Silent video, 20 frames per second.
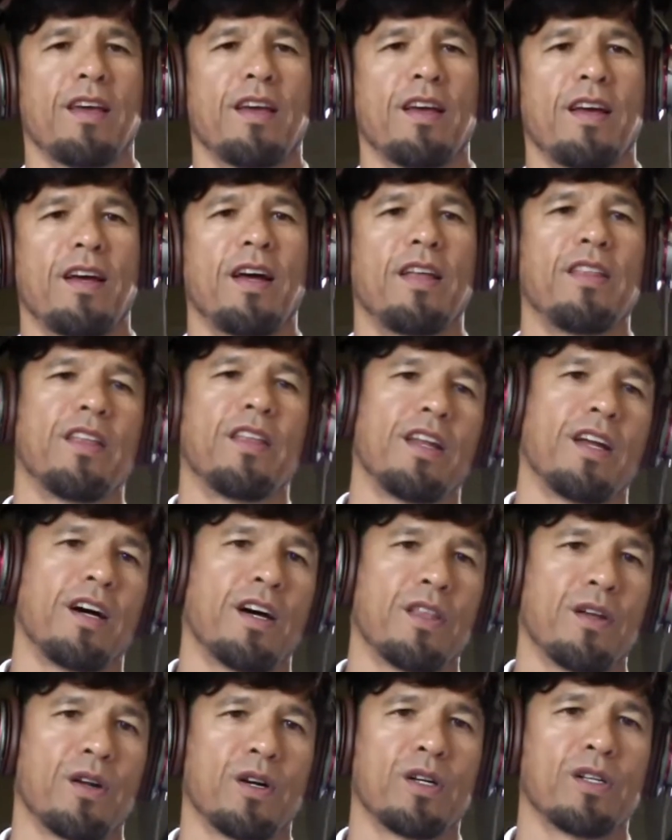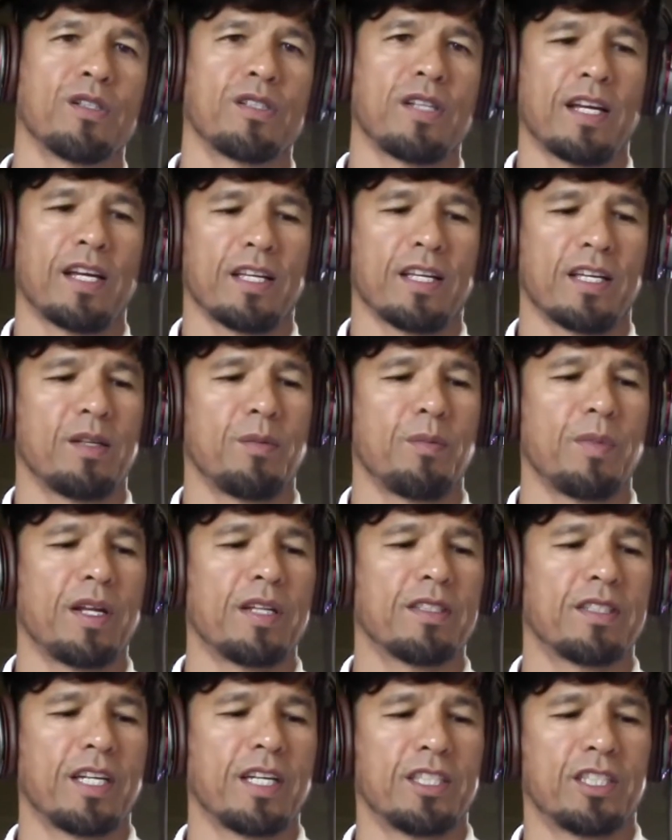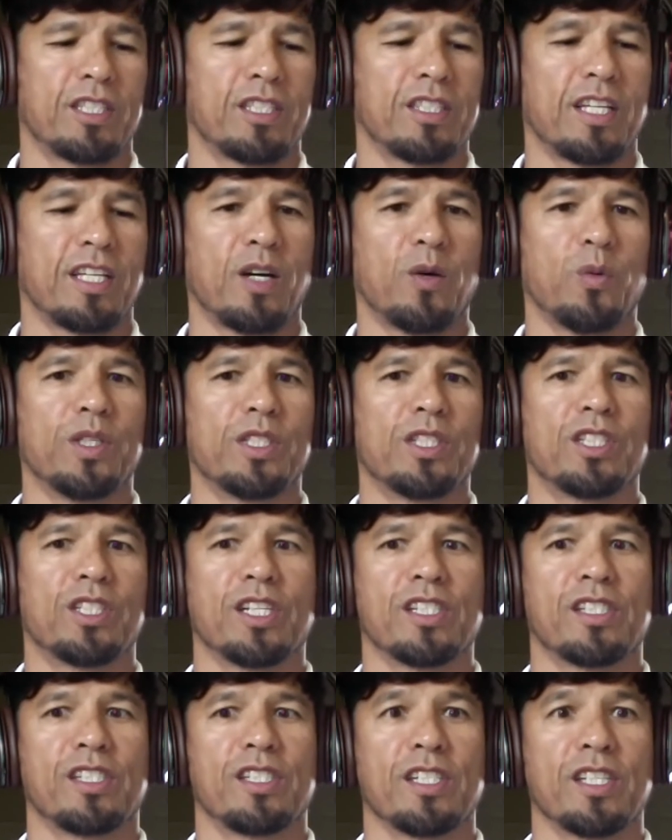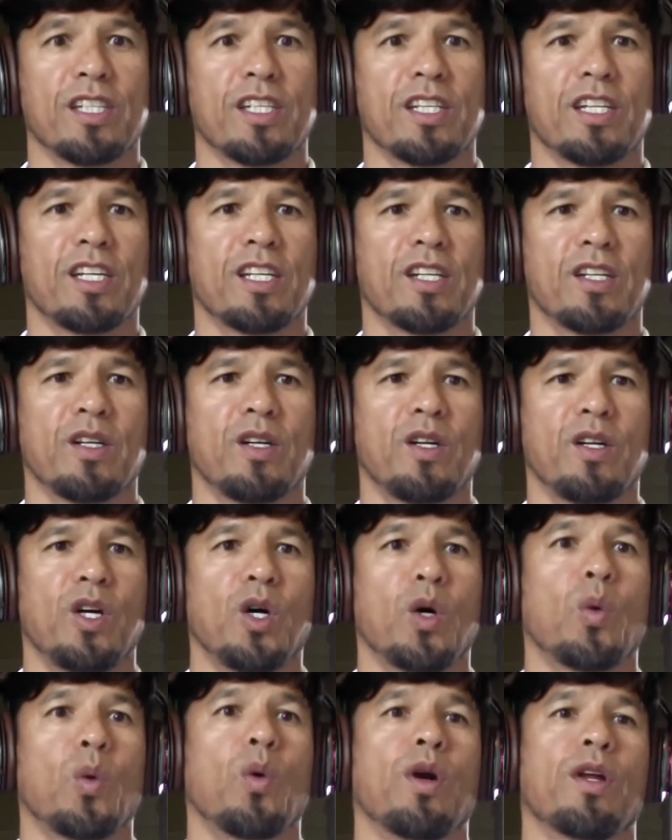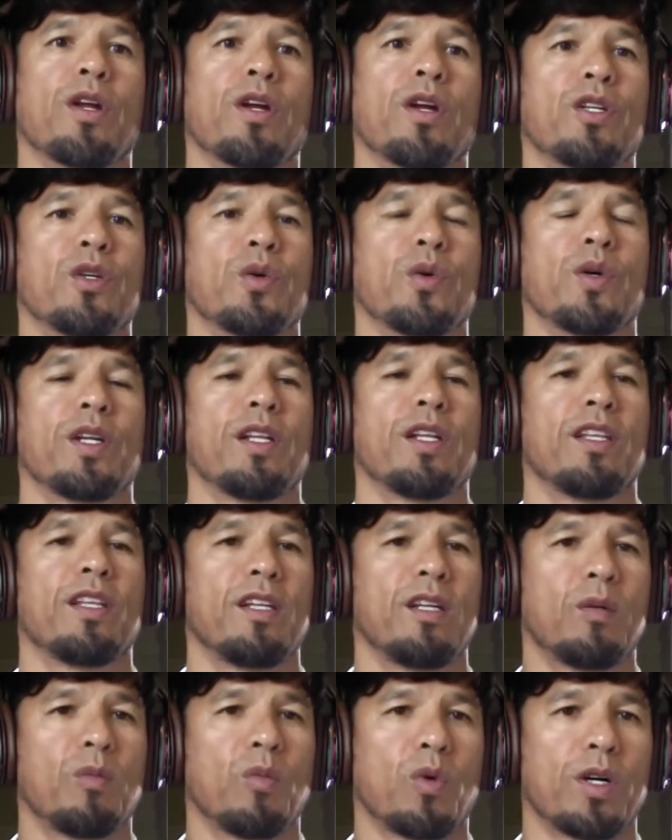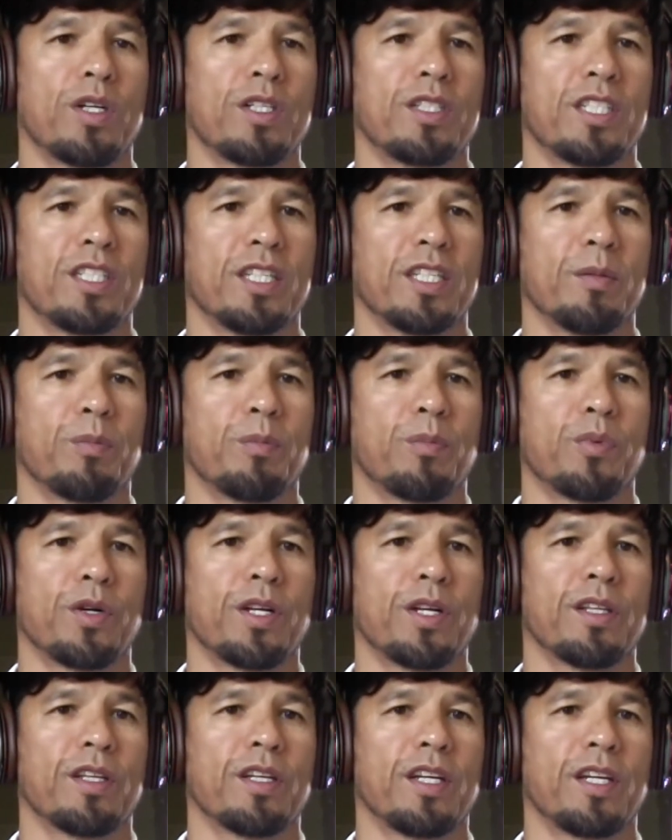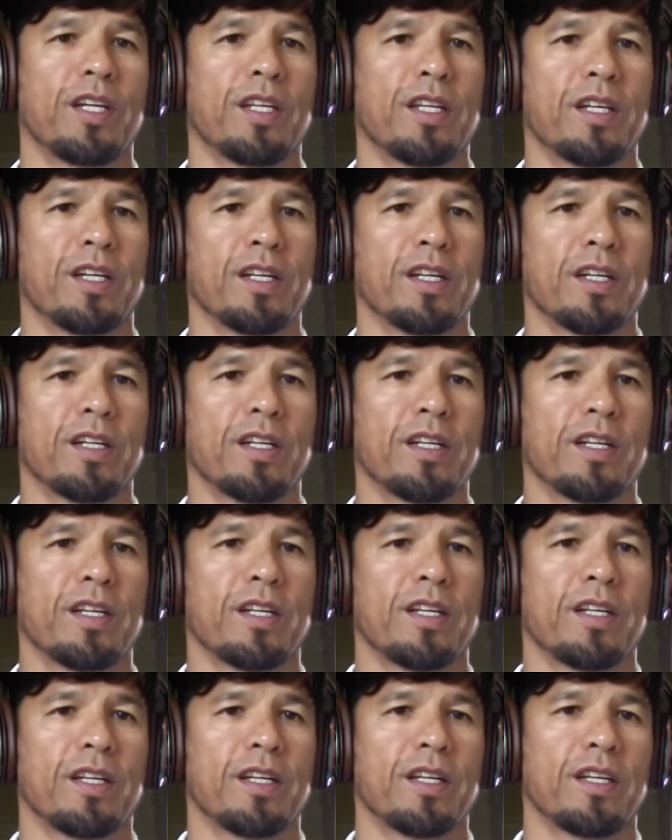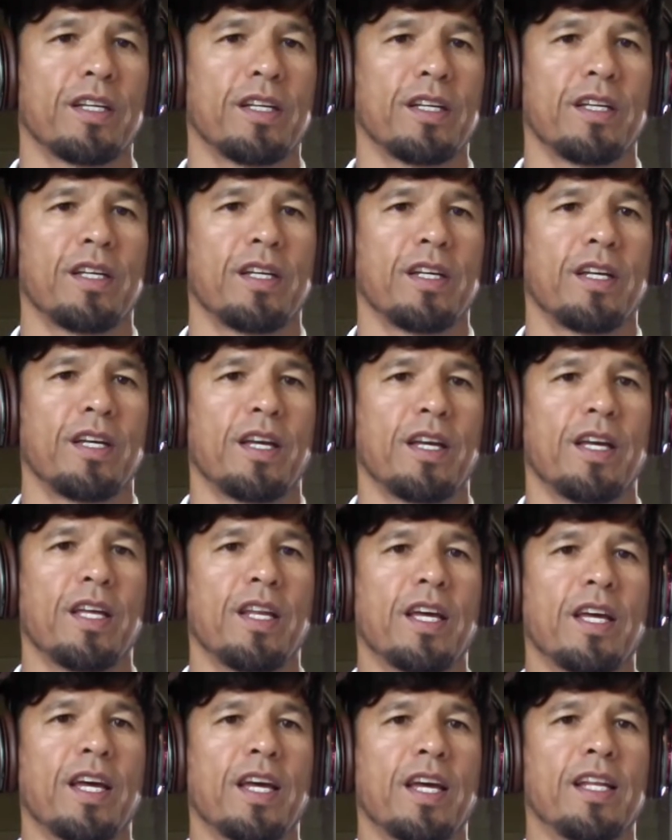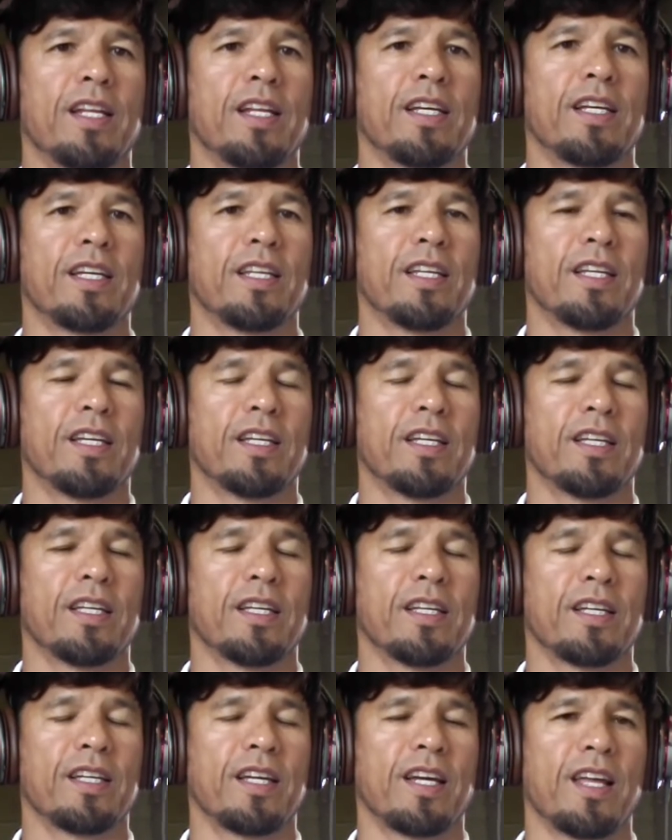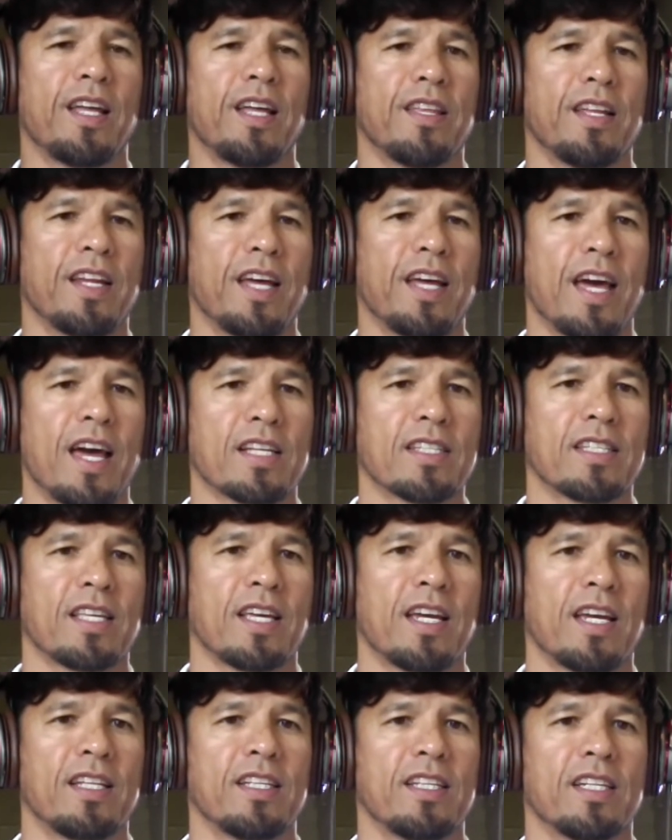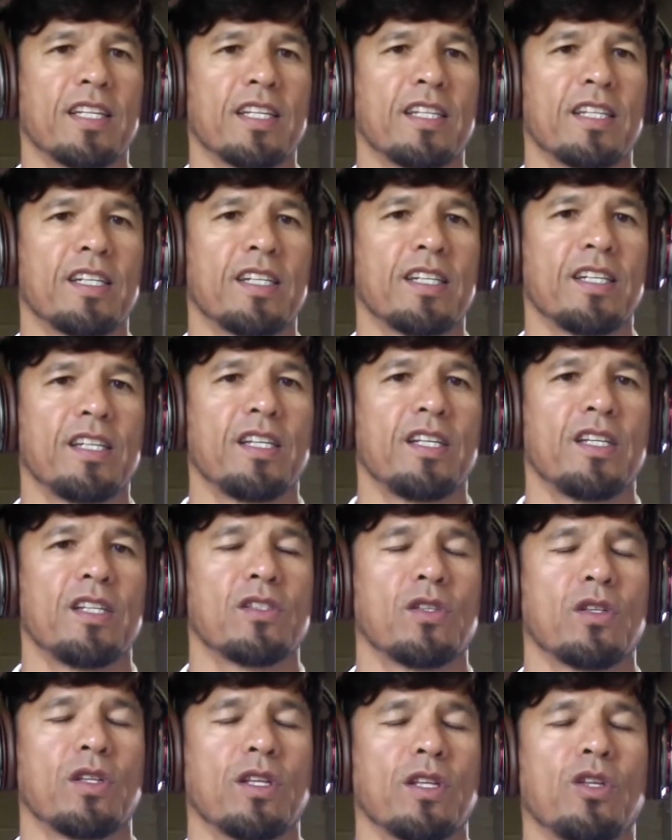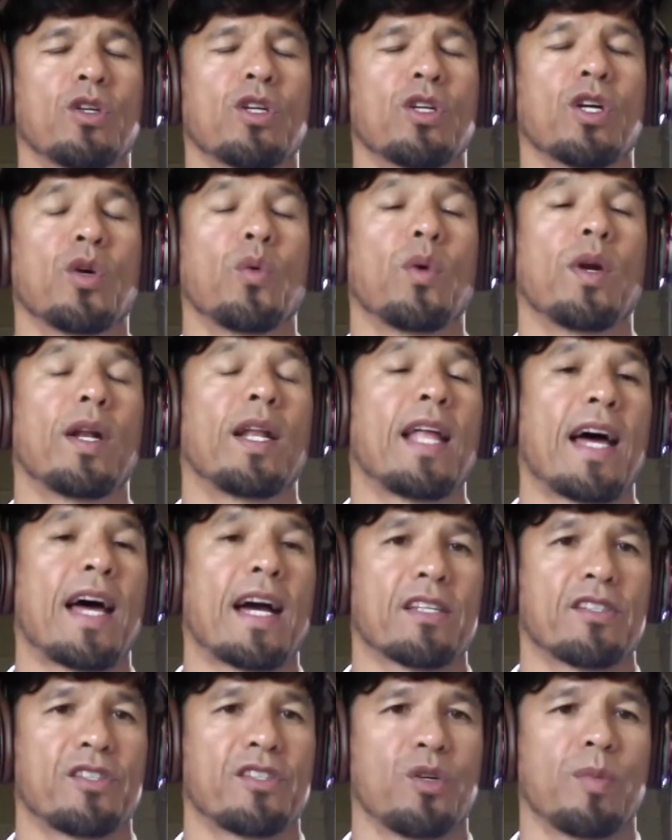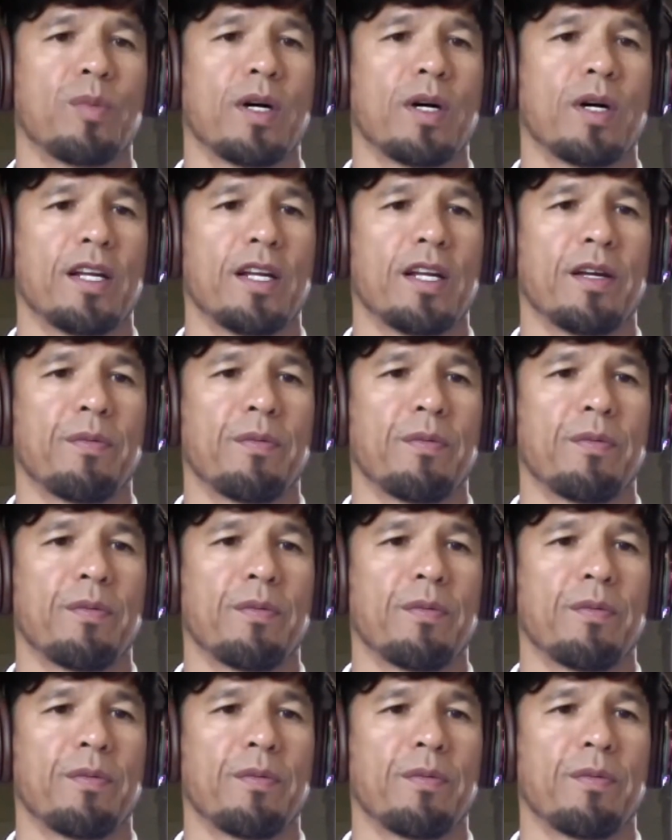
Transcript: And then others, like in the meditation that we just did, where you're doing a little more deep breathing, inhaling, and then exhaling, so that you can relax your body.